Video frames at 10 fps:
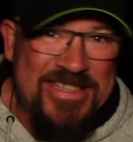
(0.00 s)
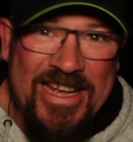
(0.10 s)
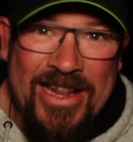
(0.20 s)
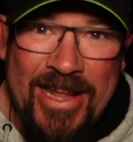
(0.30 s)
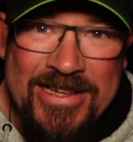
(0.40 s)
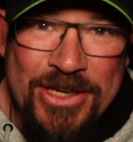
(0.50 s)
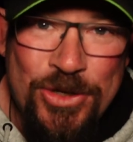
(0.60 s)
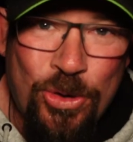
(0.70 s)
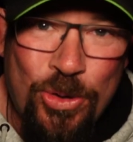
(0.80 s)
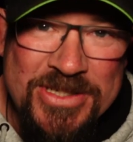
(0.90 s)
the galactic
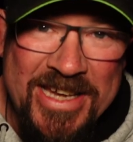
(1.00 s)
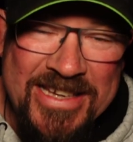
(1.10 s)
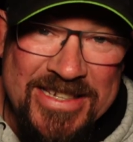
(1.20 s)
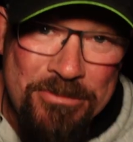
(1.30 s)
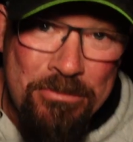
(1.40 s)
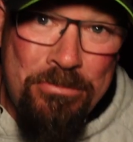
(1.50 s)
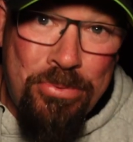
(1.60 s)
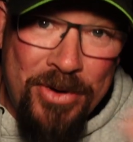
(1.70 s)
core season